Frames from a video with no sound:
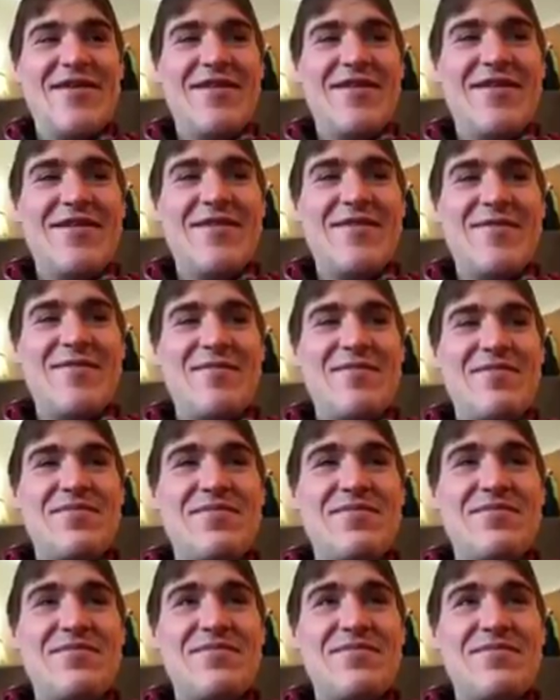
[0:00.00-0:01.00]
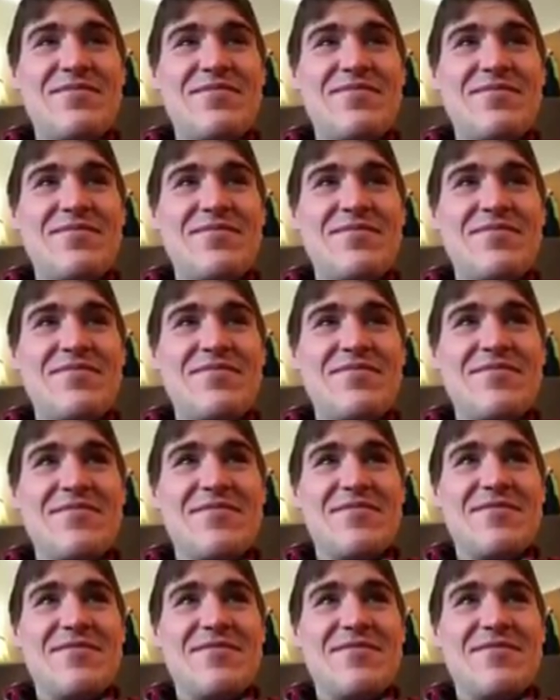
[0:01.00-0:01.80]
Nothing is said.